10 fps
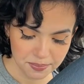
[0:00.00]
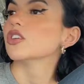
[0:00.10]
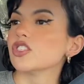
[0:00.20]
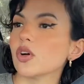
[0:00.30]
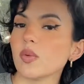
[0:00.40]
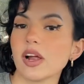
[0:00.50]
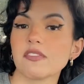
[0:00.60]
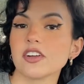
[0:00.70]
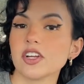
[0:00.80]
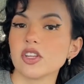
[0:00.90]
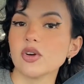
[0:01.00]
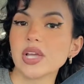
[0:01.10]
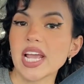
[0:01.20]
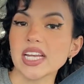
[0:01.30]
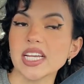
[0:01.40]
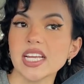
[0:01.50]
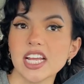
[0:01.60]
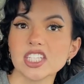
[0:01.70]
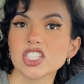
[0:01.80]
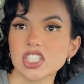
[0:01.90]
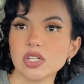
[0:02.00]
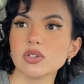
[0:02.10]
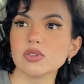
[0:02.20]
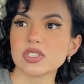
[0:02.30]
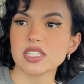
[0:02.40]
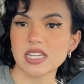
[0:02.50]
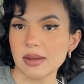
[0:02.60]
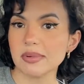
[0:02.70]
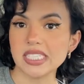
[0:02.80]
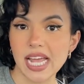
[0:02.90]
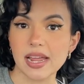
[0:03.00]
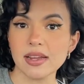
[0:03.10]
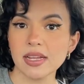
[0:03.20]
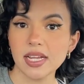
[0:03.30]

So wherever you're located, it shows the time of day